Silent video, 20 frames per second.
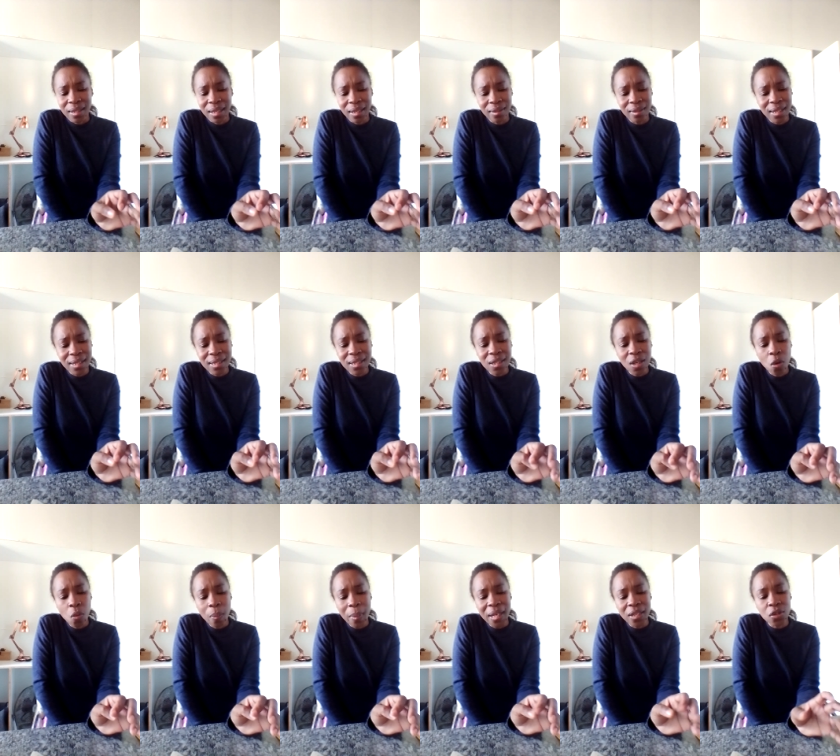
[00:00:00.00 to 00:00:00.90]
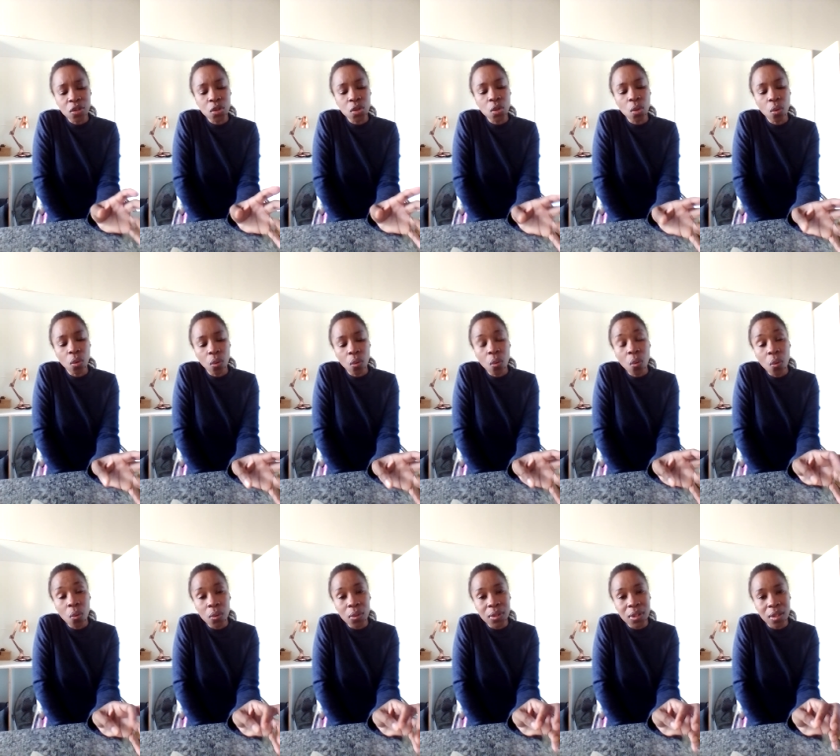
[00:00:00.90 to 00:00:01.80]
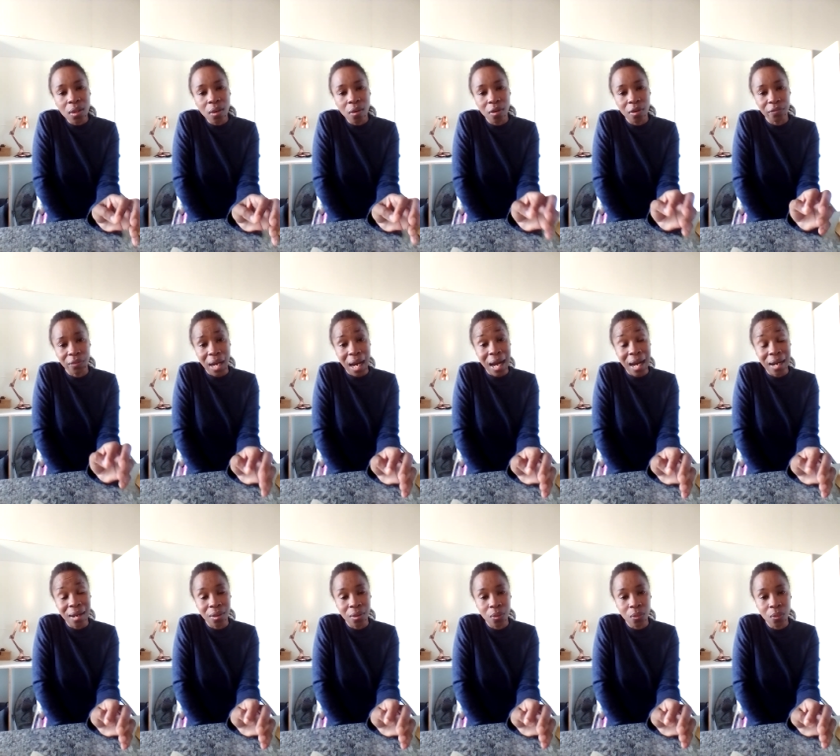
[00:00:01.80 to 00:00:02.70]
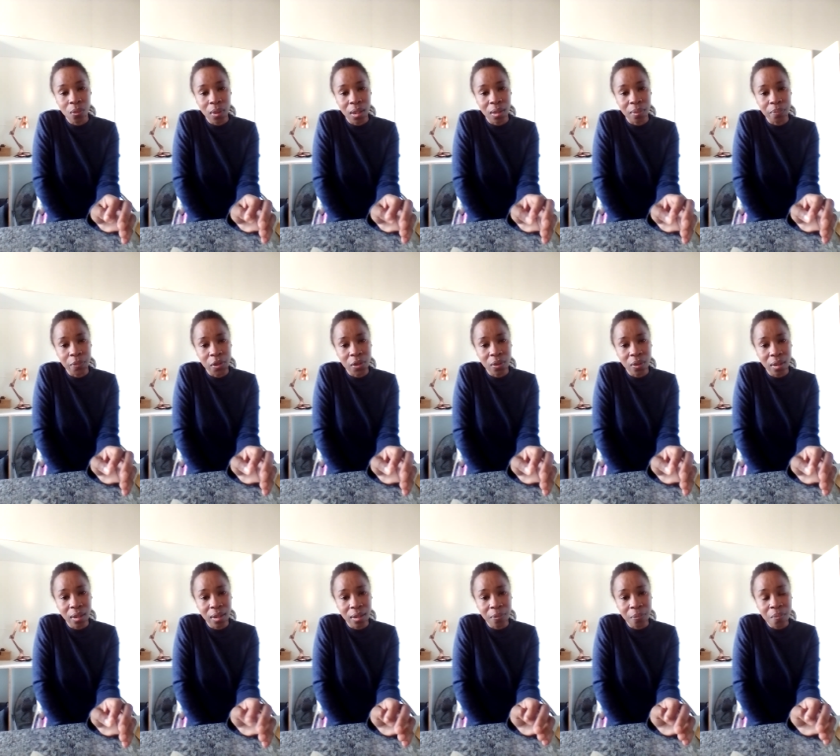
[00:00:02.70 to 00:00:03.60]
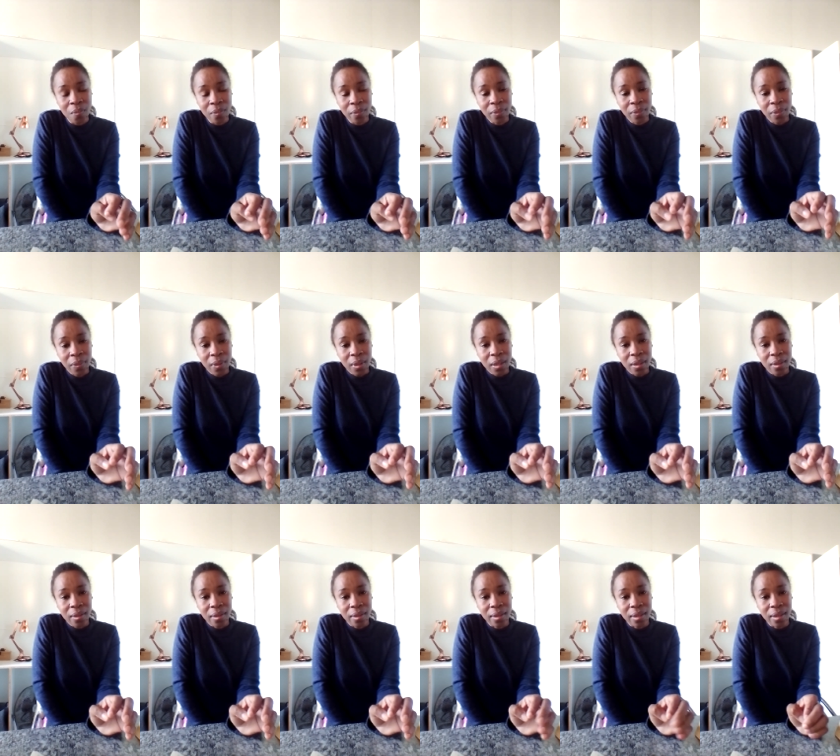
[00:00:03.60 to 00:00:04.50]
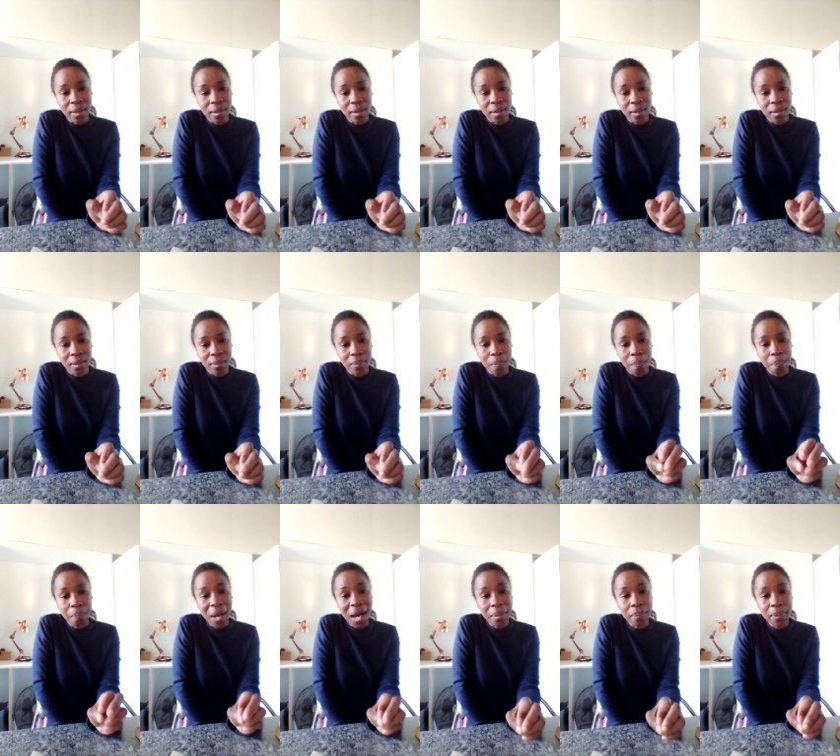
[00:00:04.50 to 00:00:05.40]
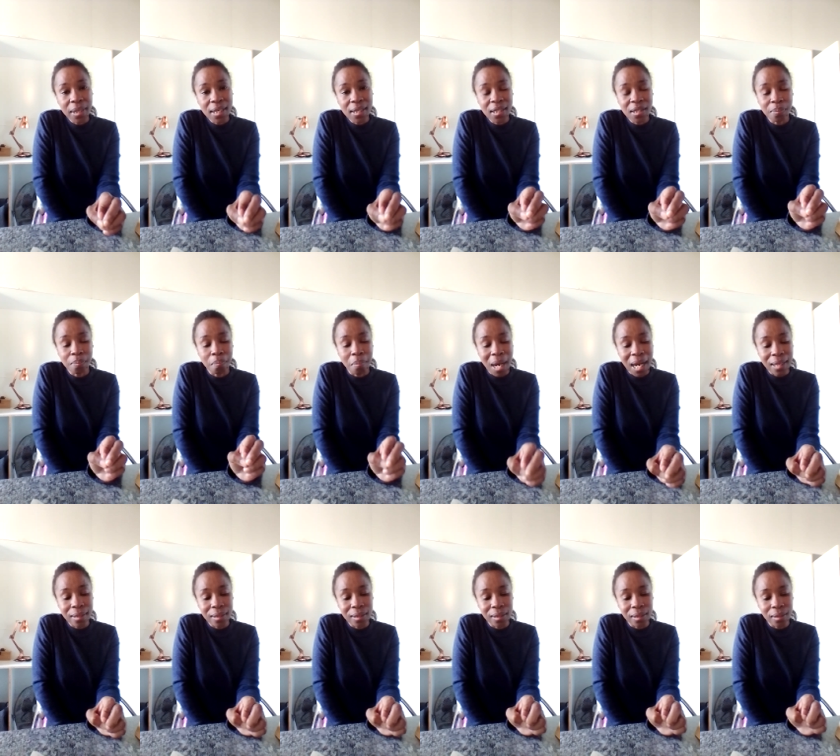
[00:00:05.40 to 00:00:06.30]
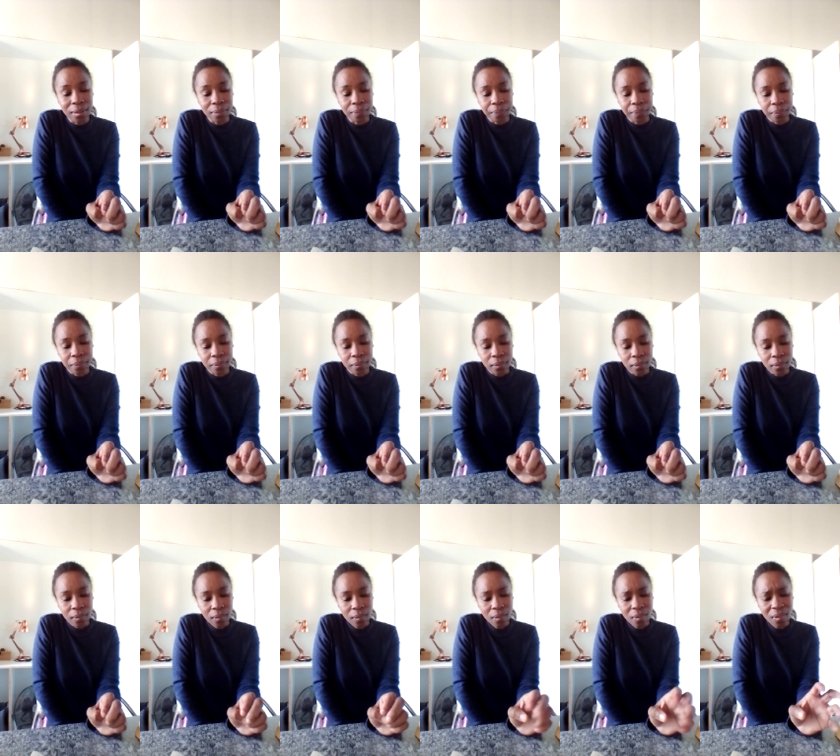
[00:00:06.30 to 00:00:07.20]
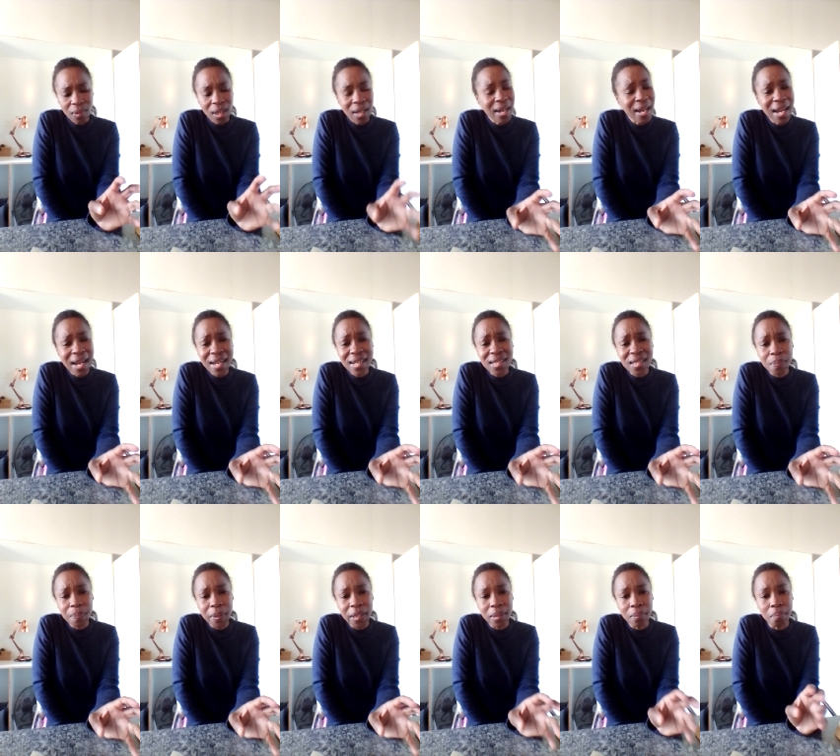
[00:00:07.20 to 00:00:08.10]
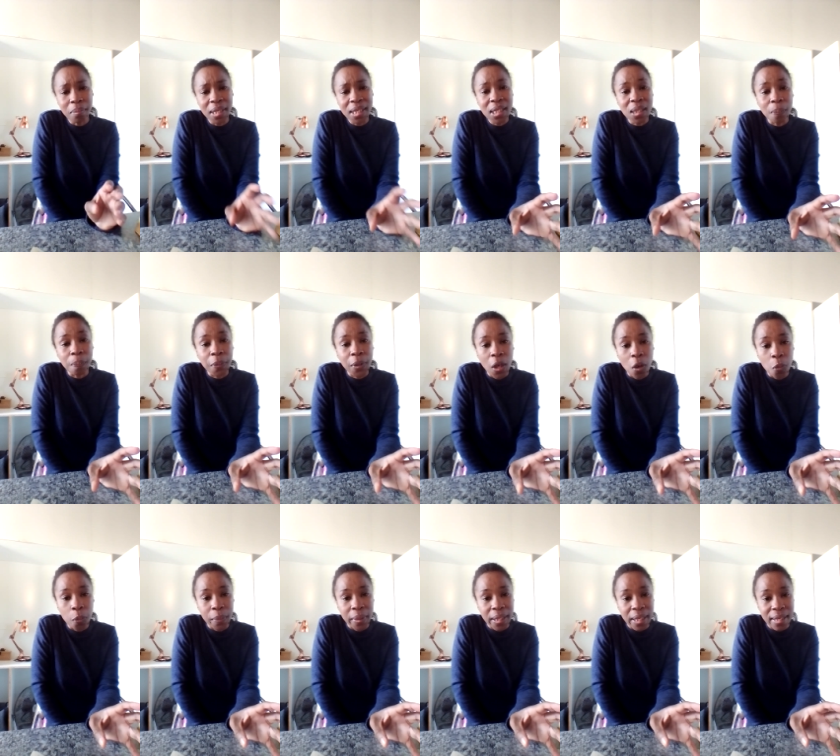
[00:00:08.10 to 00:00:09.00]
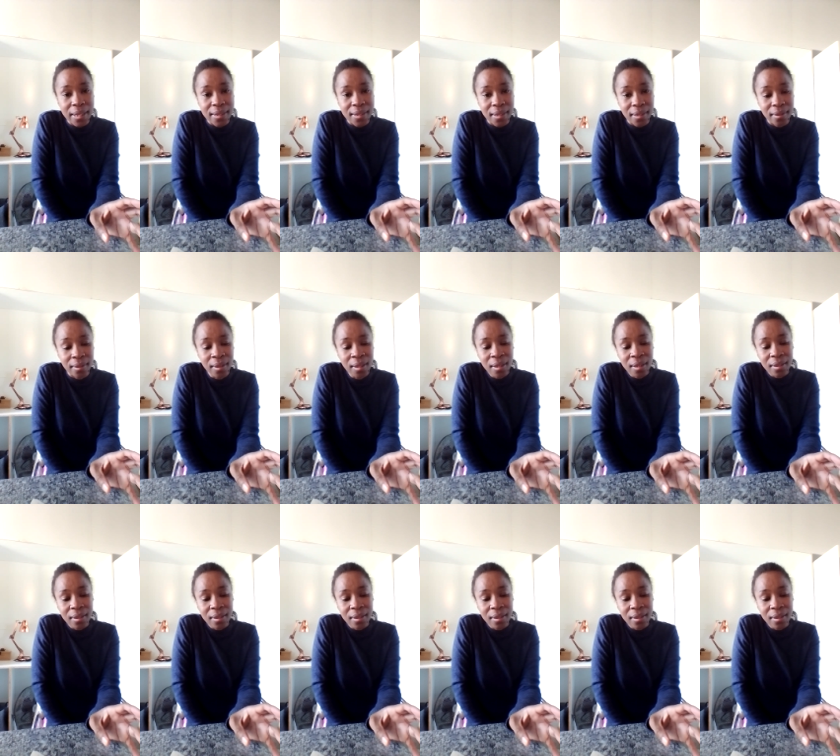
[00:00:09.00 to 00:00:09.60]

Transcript: then there's so much talk also of how like the public's money has been misappropriated.